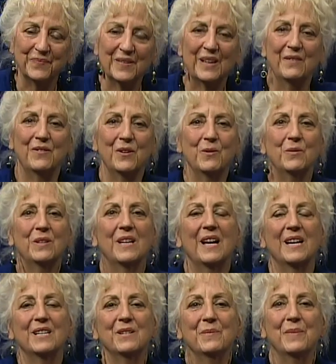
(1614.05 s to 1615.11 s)
if you would
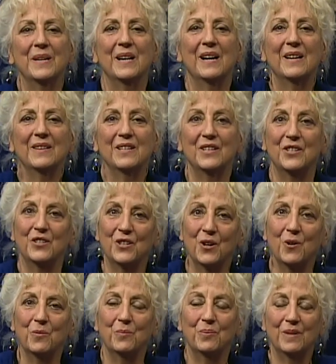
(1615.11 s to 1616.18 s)
like to be on this
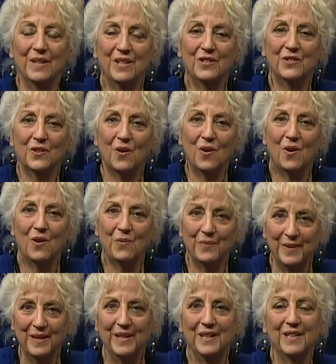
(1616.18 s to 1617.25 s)
show, please call
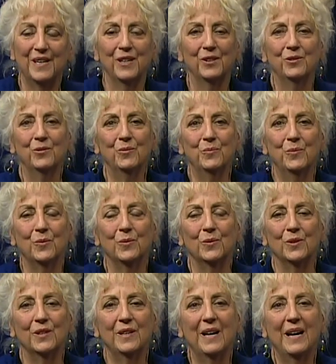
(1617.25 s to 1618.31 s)
me, Carol
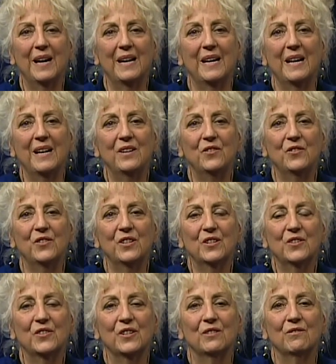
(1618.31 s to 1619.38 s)
Moore, at
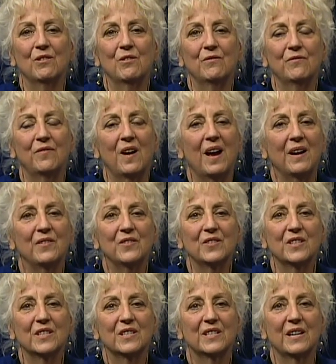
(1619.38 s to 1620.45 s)

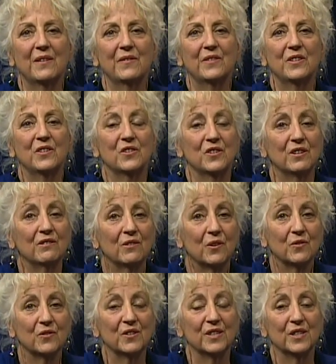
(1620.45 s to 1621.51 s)

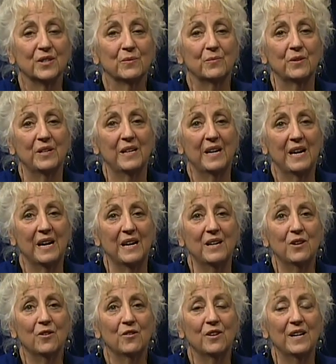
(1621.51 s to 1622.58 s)

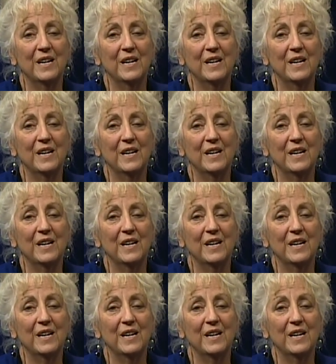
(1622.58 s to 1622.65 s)
860-567-0618 or